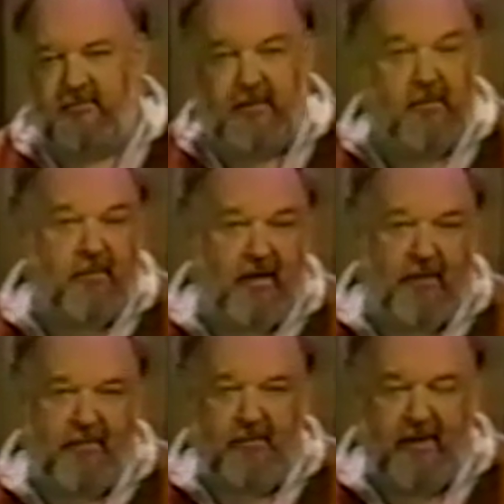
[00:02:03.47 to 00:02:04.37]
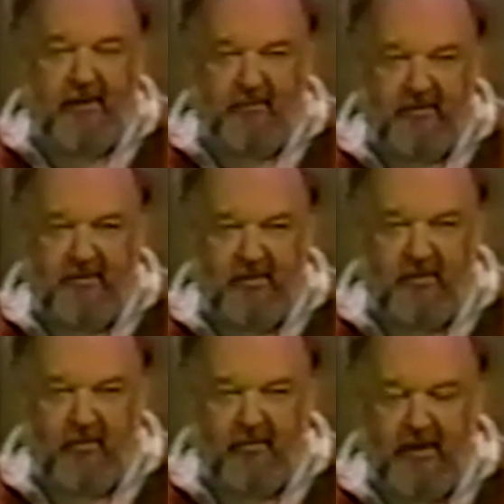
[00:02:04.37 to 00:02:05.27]
come about by random in
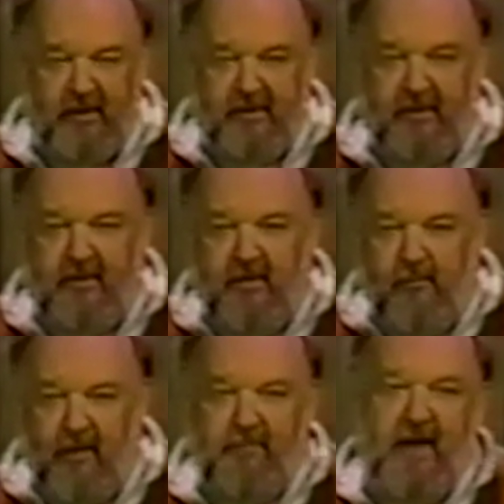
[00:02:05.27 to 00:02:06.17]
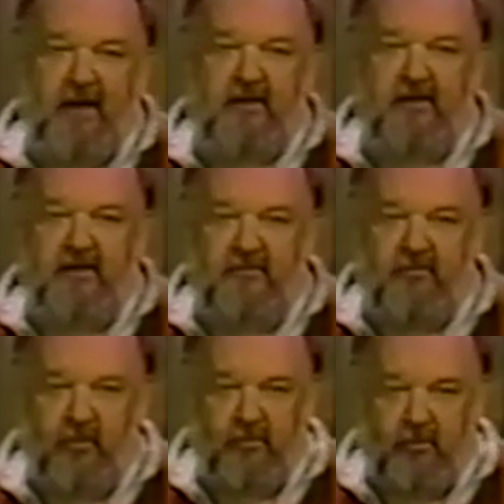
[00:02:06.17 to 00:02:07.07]
all reality. Way back in
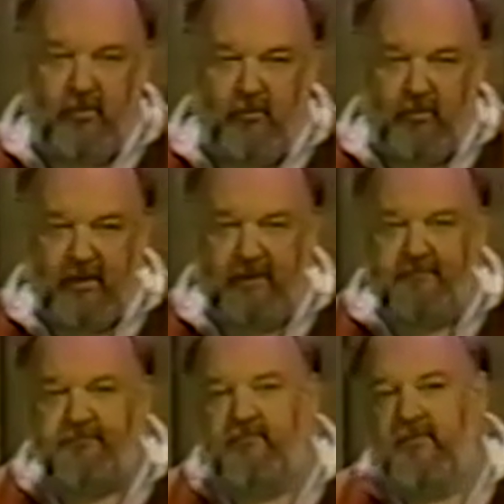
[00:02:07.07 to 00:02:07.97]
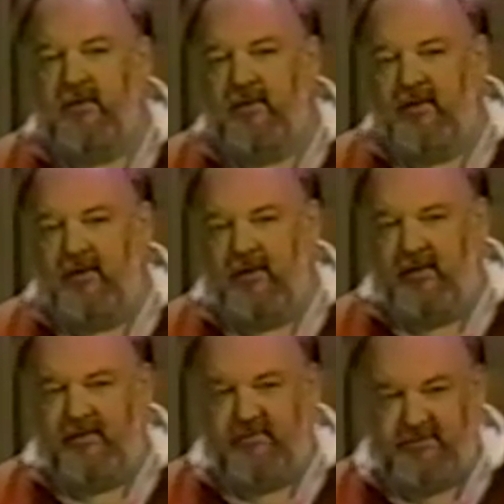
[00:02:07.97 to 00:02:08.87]
World War
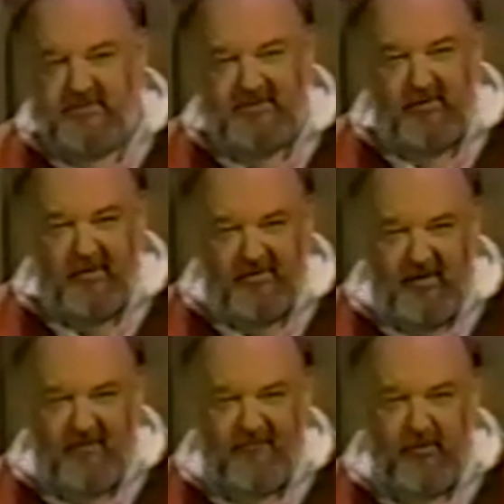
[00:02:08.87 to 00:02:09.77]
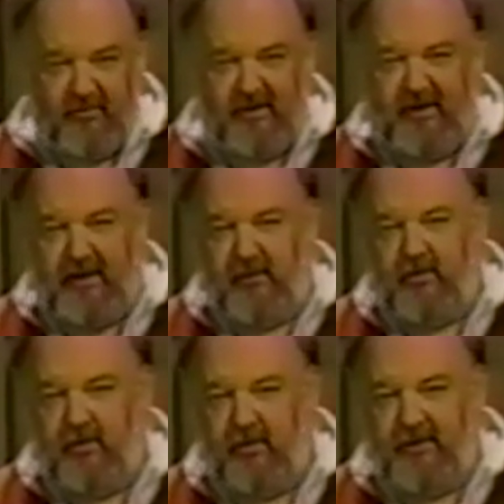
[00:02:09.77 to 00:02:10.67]
I, there was a series of airfoils laid
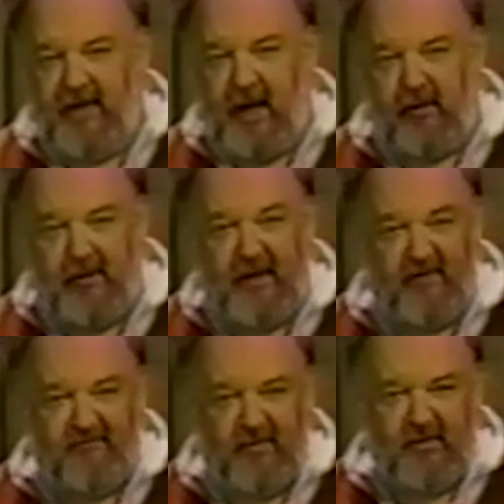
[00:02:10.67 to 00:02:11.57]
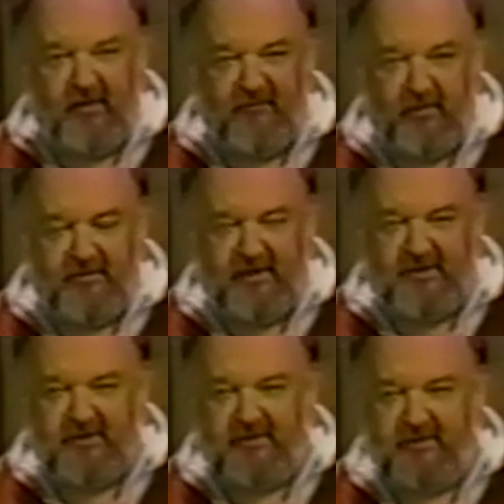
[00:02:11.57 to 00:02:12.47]
out called the RAF airfoil
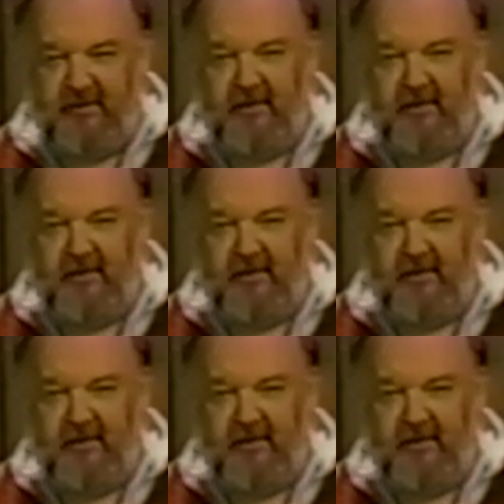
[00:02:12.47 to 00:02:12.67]
sections.